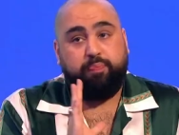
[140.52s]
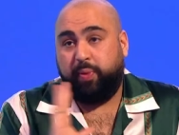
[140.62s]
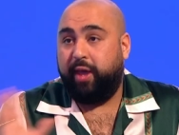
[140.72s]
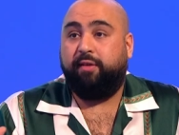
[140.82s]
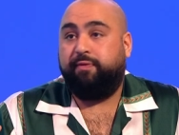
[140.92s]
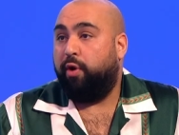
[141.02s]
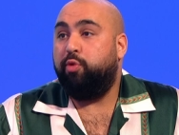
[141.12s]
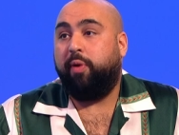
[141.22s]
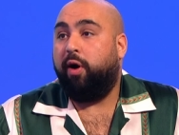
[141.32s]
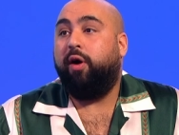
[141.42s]
big
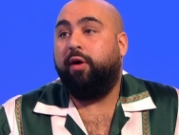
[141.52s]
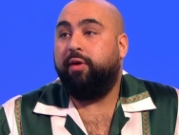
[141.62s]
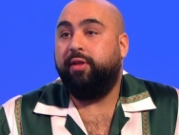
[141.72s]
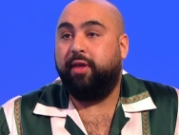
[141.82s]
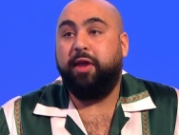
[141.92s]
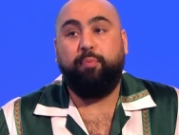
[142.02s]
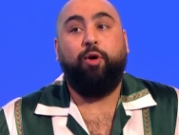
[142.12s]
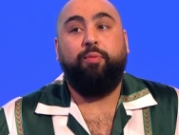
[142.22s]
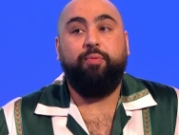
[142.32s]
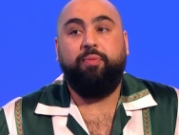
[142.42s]
faux pas in the hip
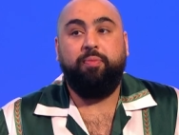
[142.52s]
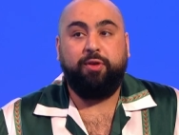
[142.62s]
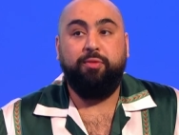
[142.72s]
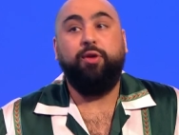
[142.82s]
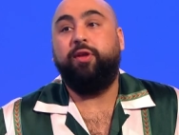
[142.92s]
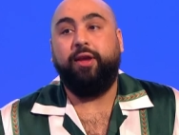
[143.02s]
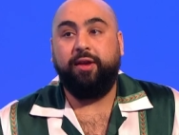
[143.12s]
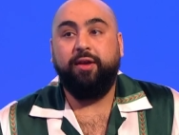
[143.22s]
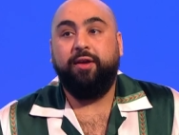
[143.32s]
hop community.